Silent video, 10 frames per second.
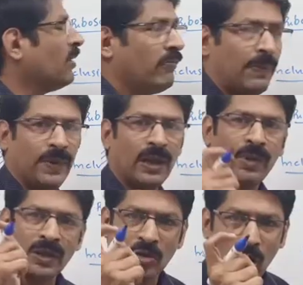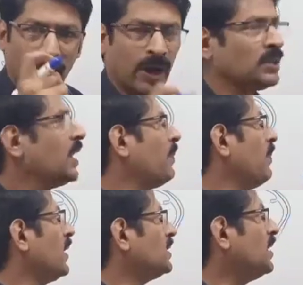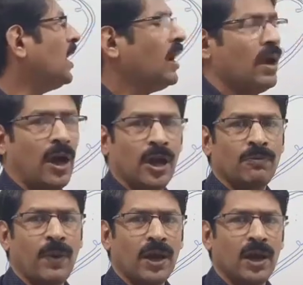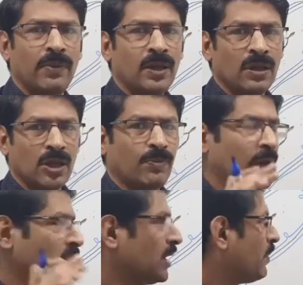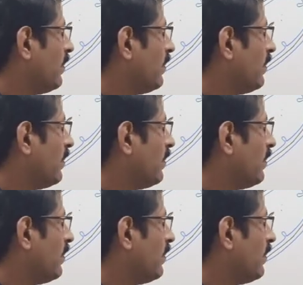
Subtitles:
Vibrio is comma-shaped bacteria, and Spirillum is spiral-shaped